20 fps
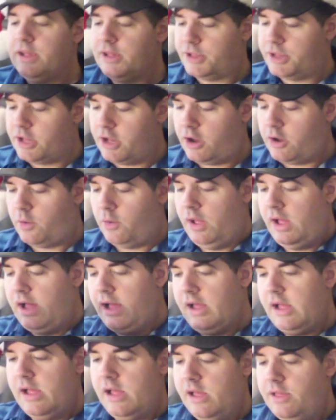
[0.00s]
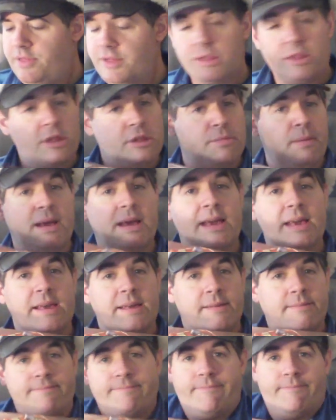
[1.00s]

So, this is my